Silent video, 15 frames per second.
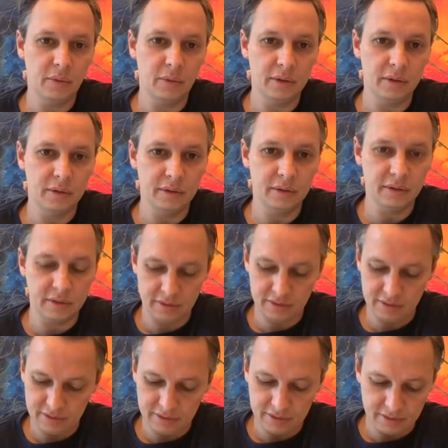our
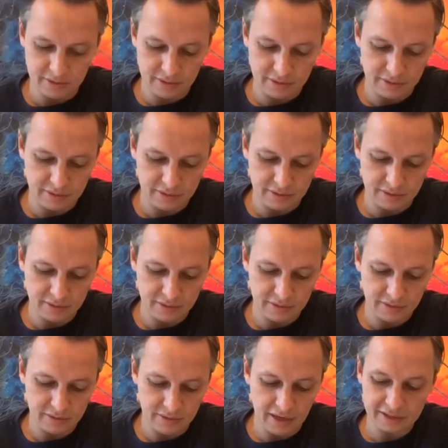uh,
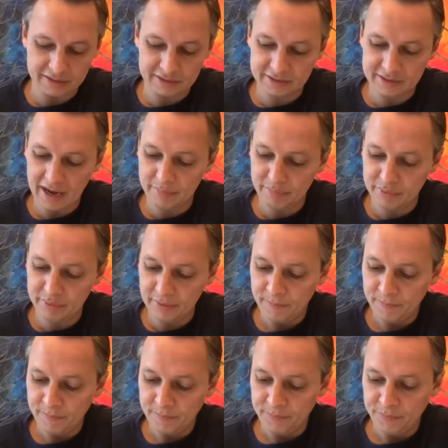next step
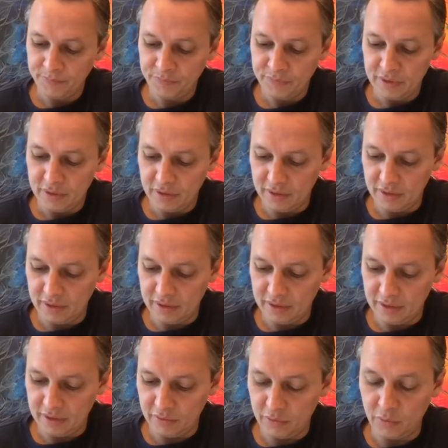
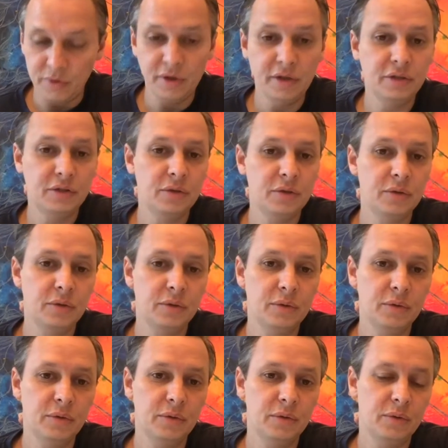uh, we need
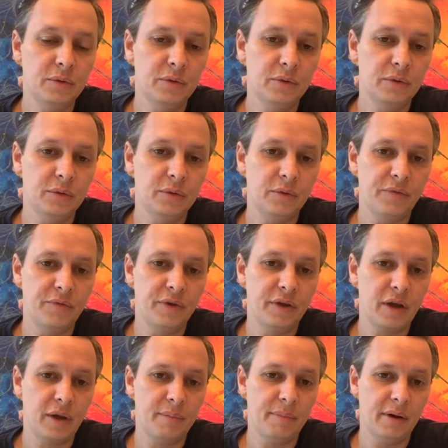to
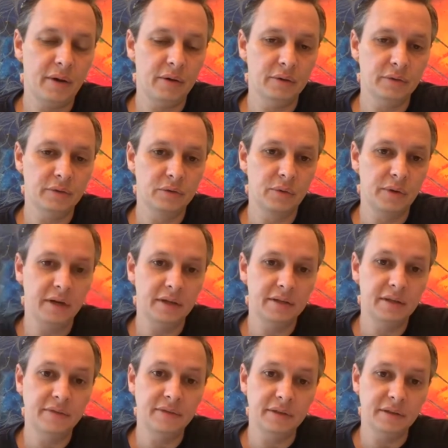think about
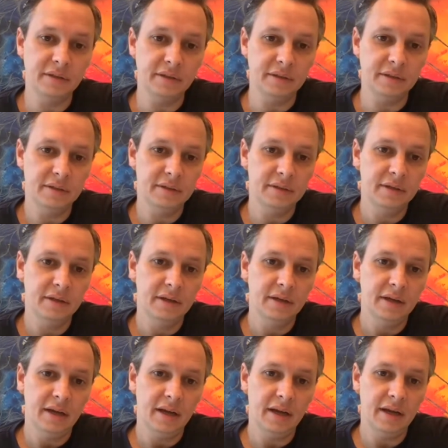creativity
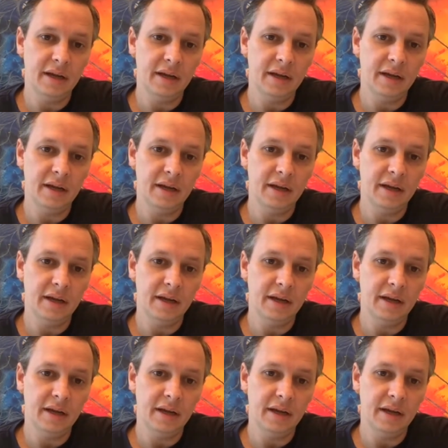mm.